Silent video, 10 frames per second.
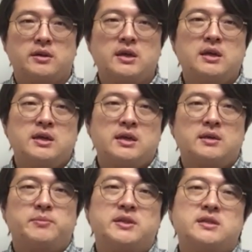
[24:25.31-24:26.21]
Okay,
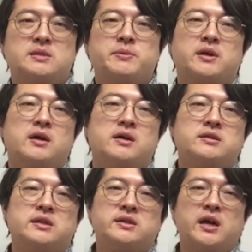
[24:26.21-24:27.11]
this is because
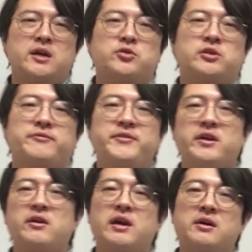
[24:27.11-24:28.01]
it's hard to
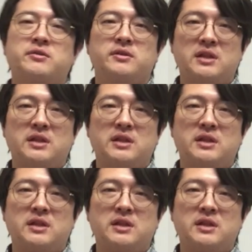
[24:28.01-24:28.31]
figure out the